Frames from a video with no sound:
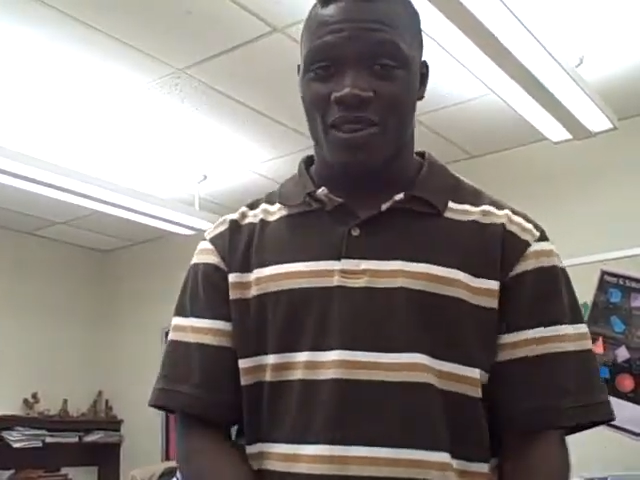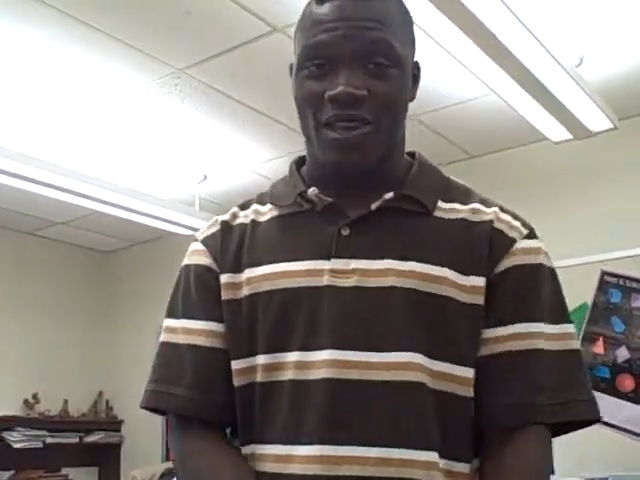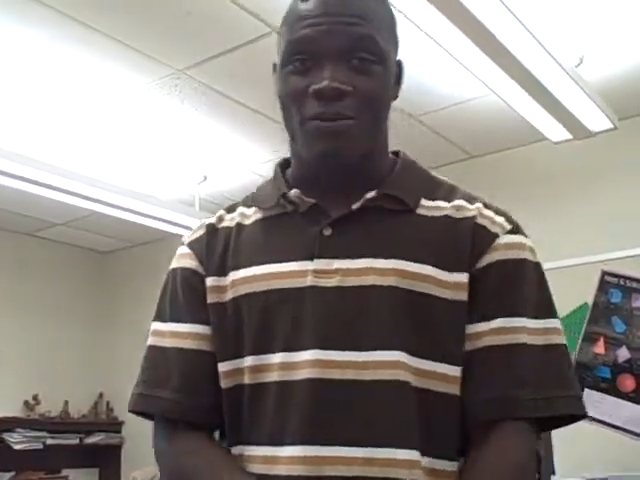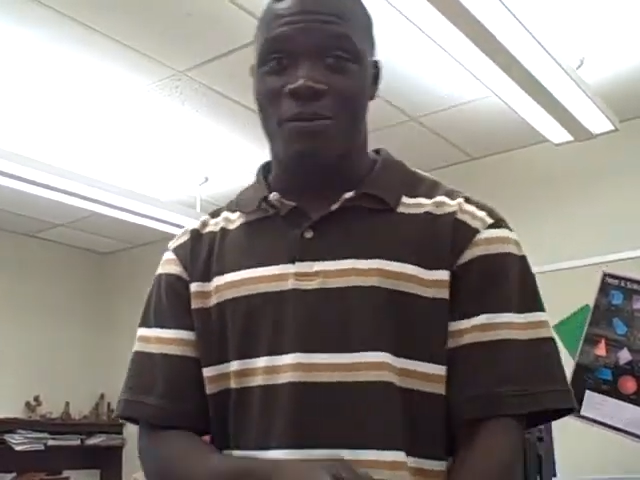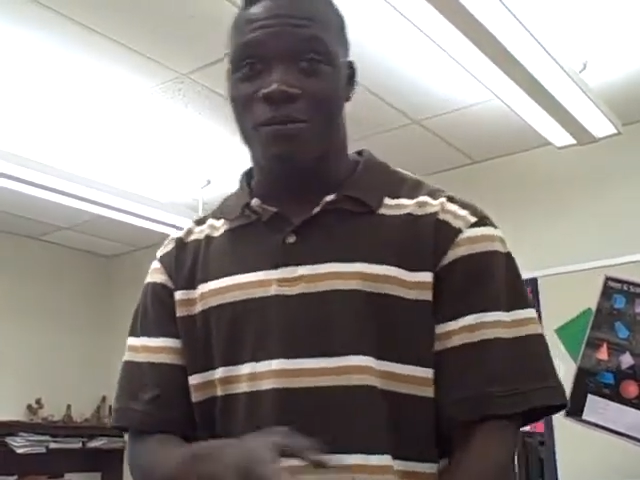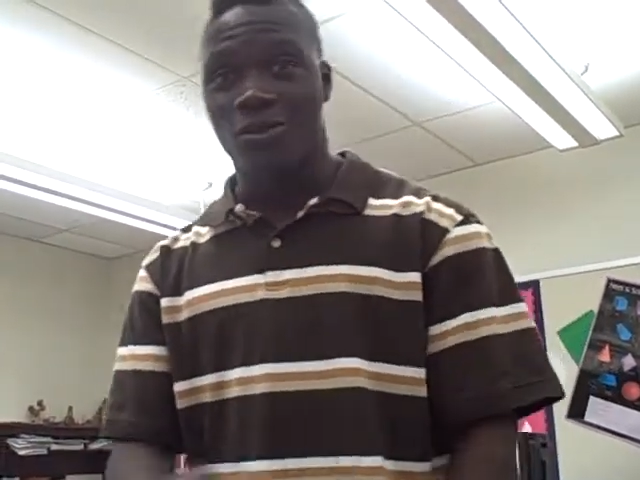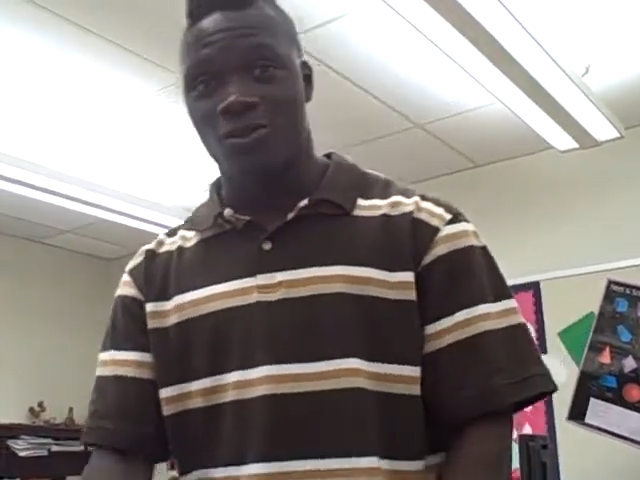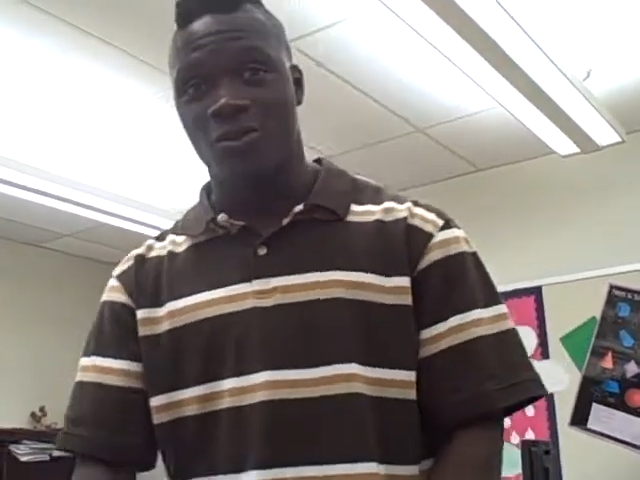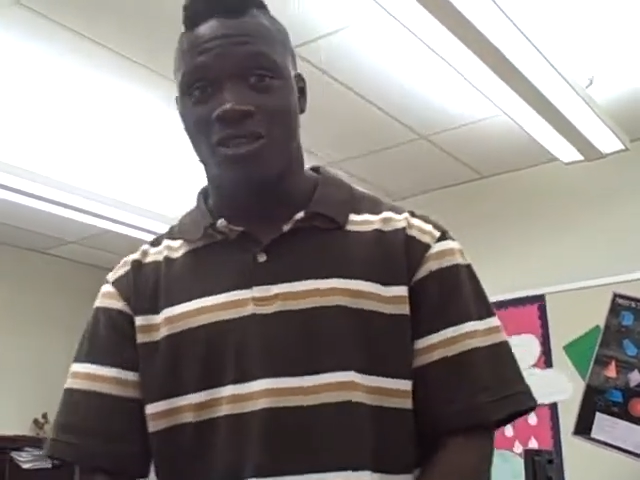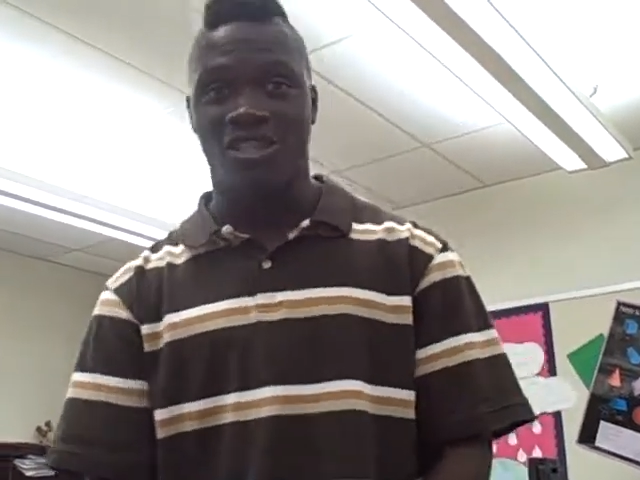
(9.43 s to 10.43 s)
It will put
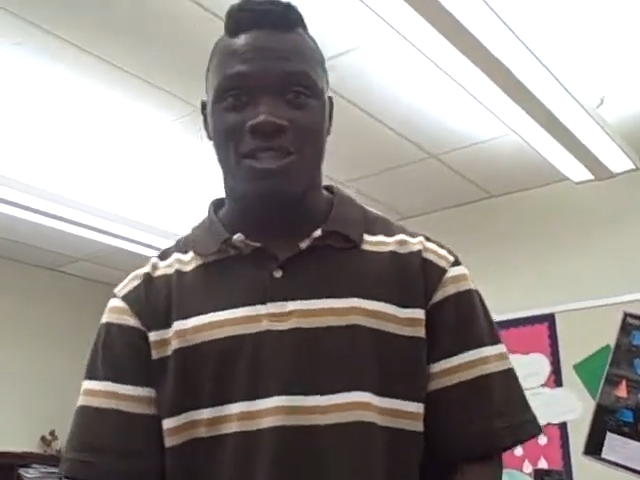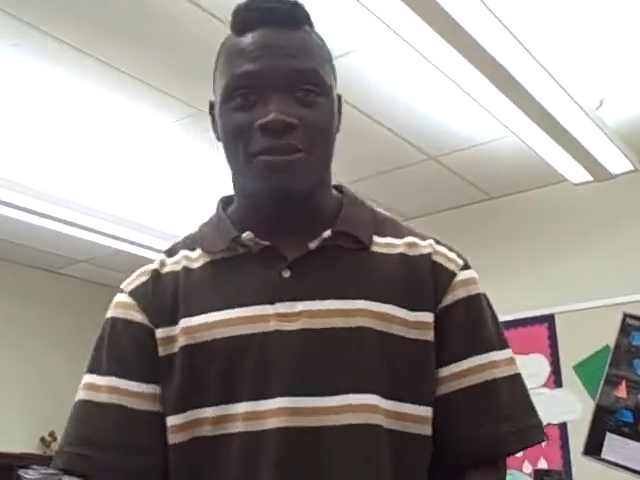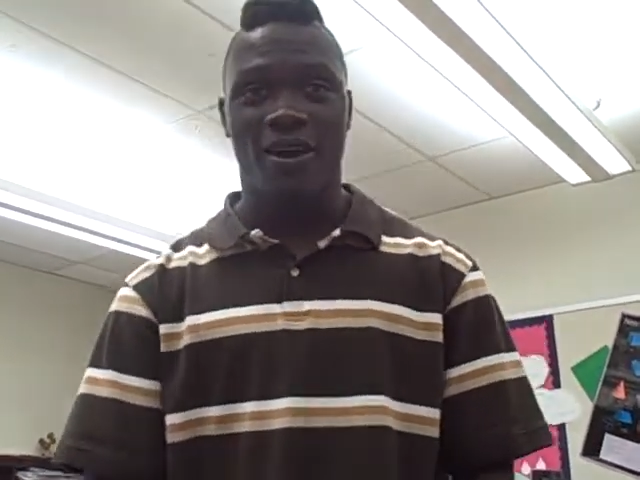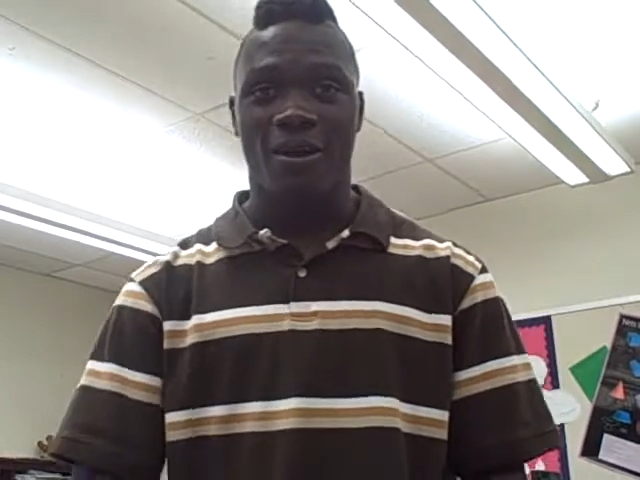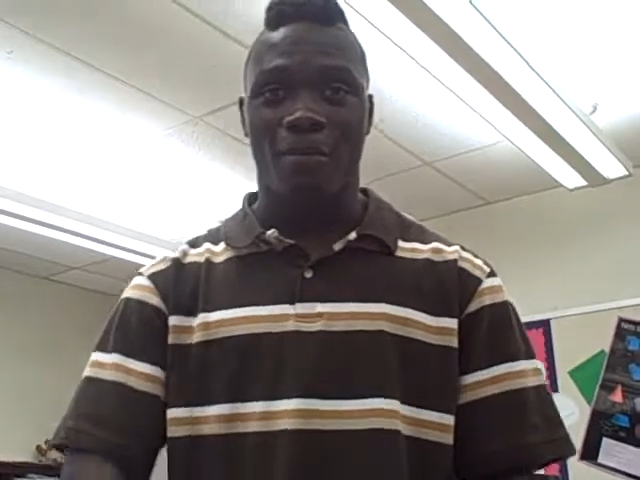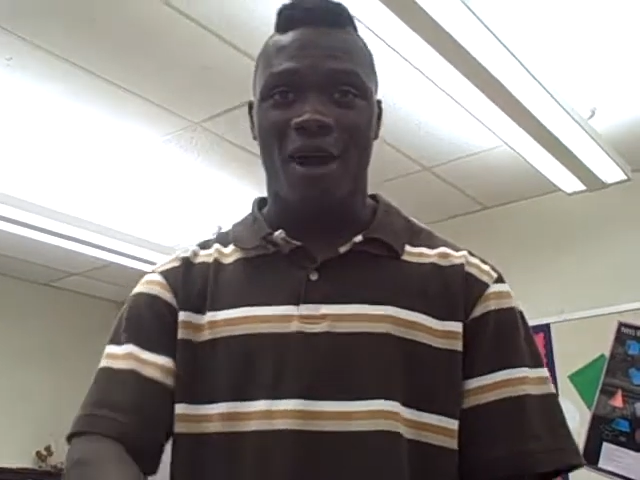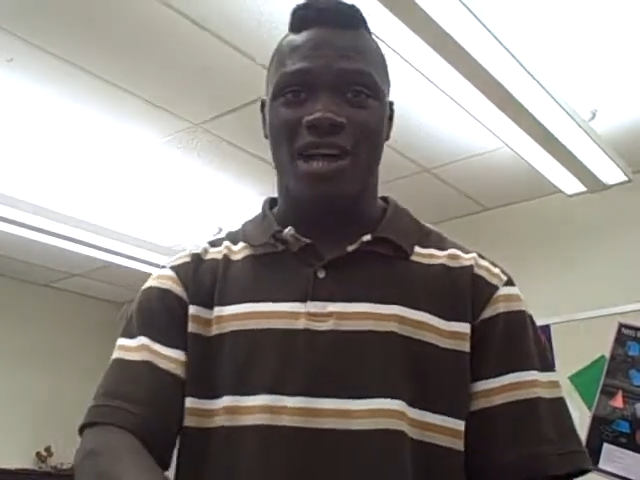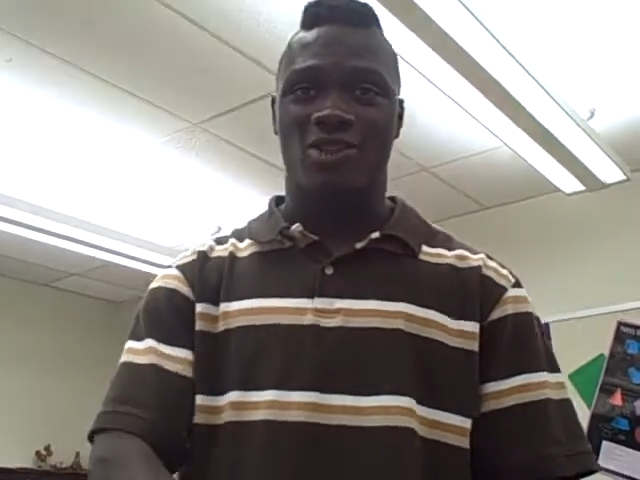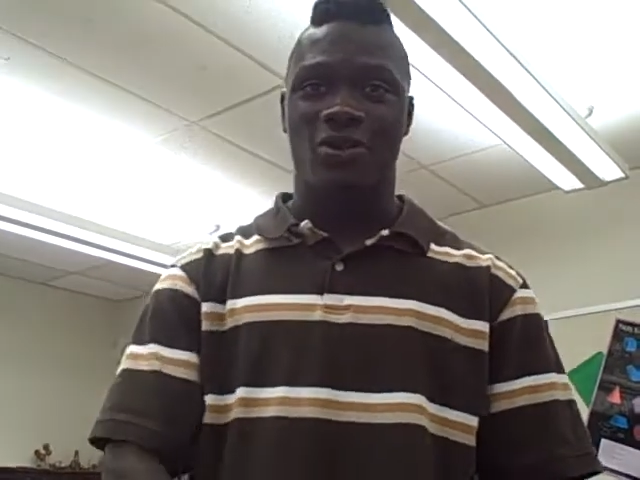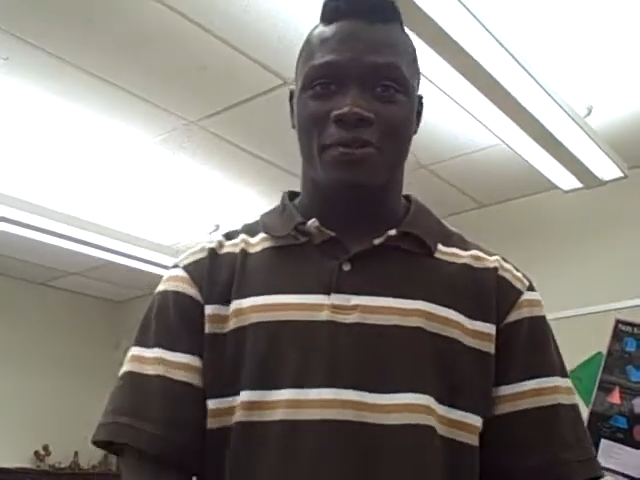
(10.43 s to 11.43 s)
you to sleep like a
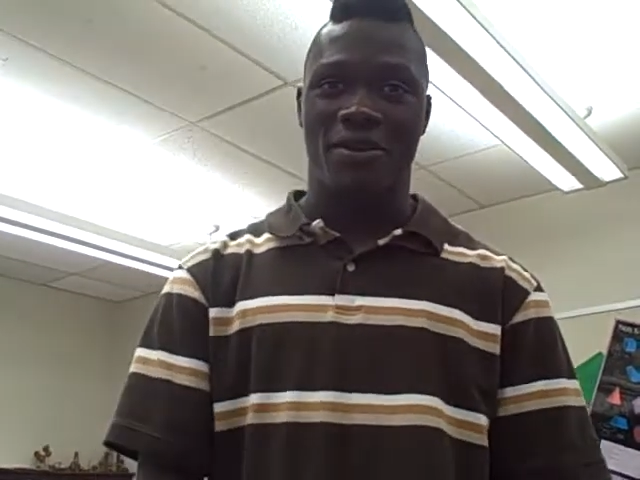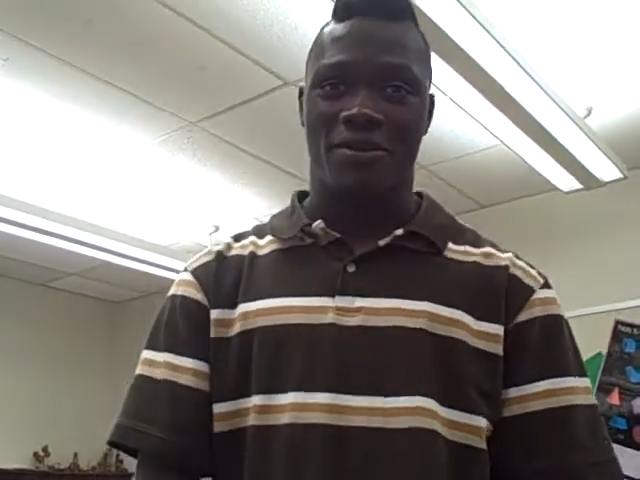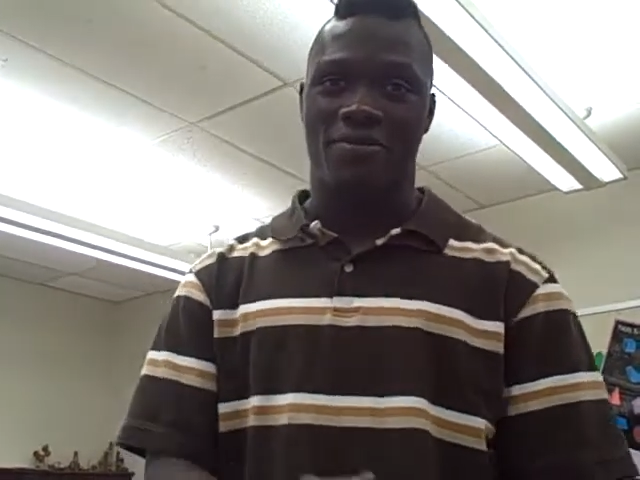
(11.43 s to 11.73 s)
posture to